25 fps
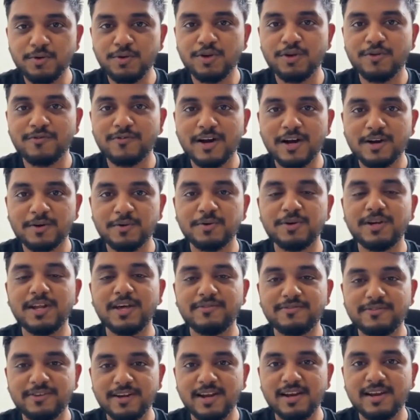your Waku
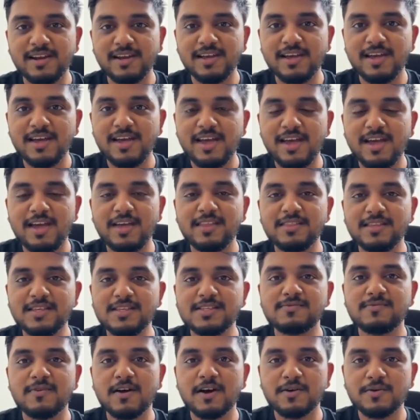DevRel. In
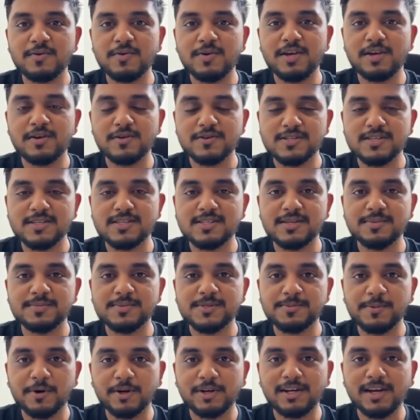this Waku ecosystem
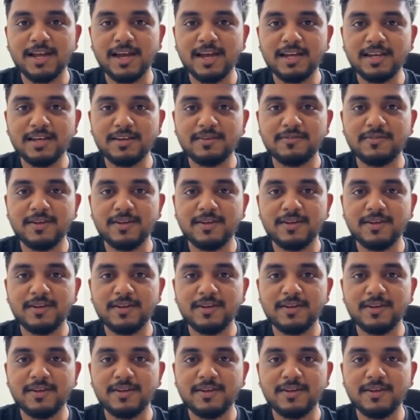spotlight,